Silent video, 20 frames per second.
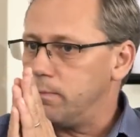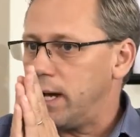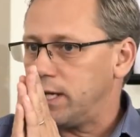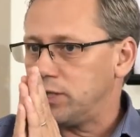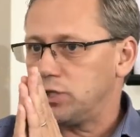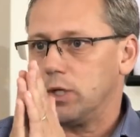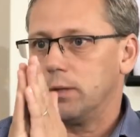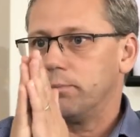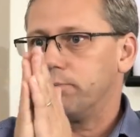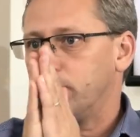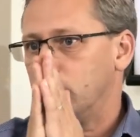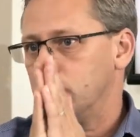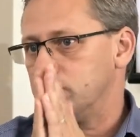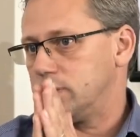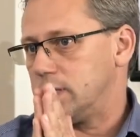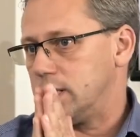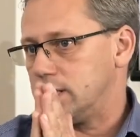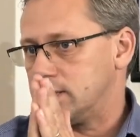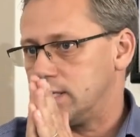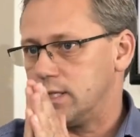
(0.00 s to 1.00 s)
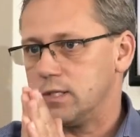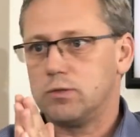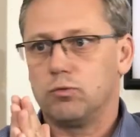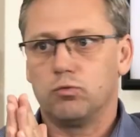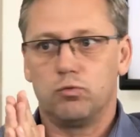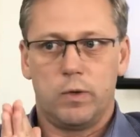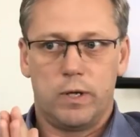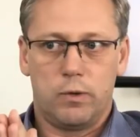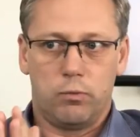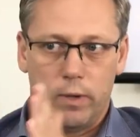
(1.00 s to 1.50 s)
matching processes
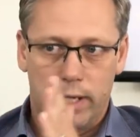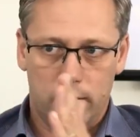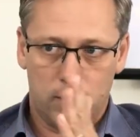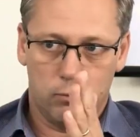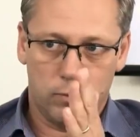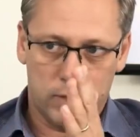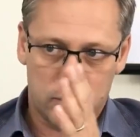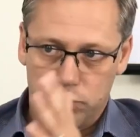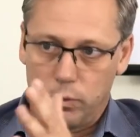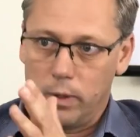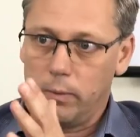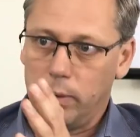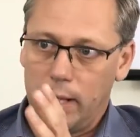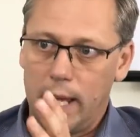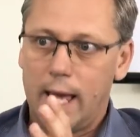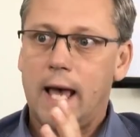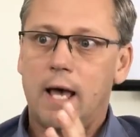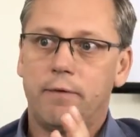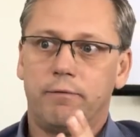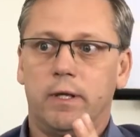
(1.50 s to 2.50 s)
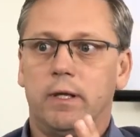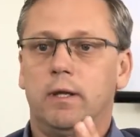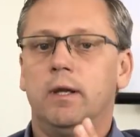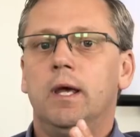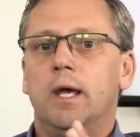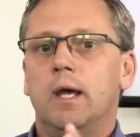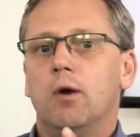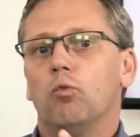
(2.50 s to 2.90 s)
which we will have in